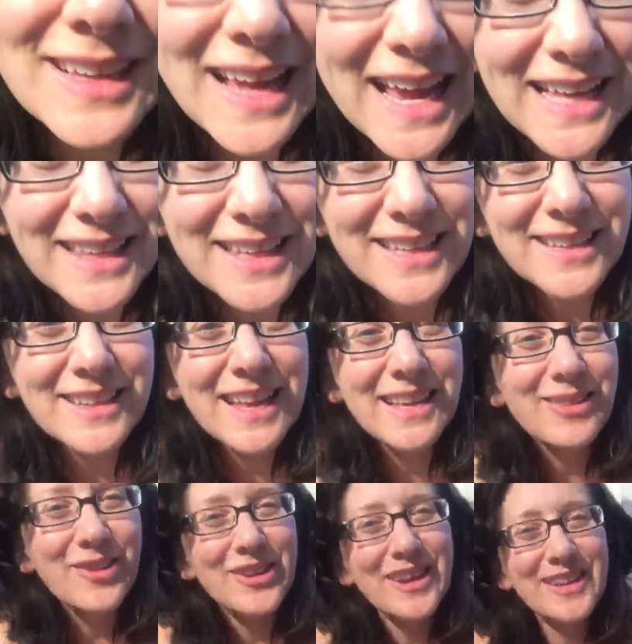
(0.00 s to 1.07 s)
Hey, Li
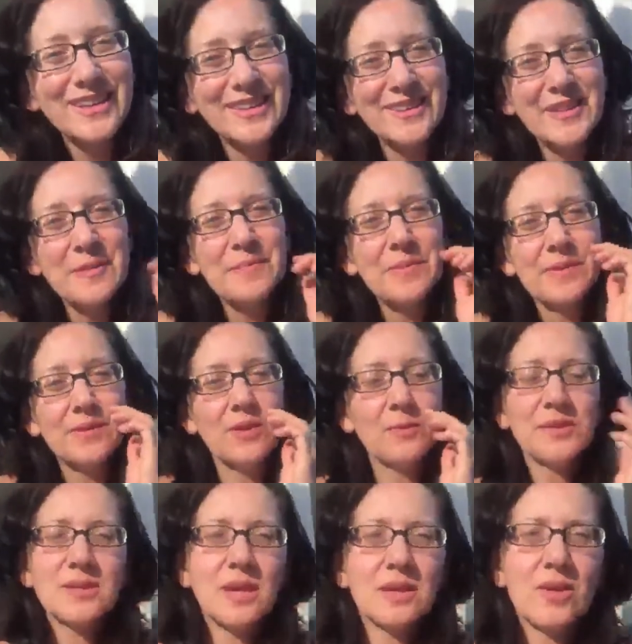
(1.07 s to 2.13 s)
hey, Laura.
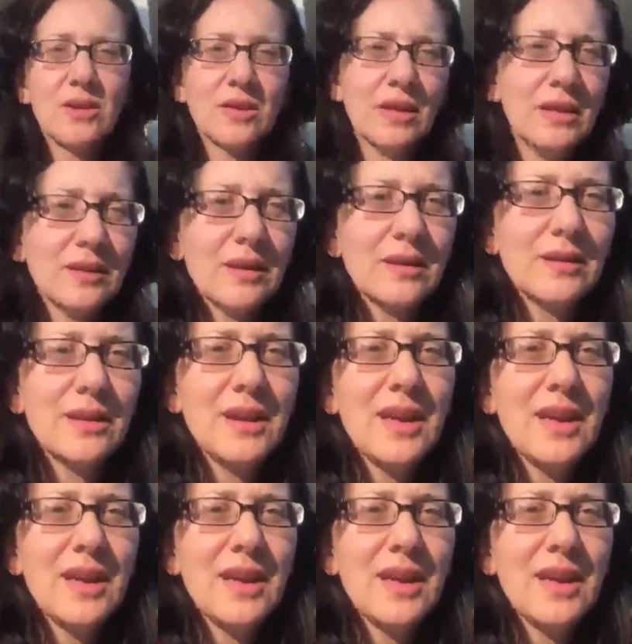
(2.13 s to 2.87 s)
You almost got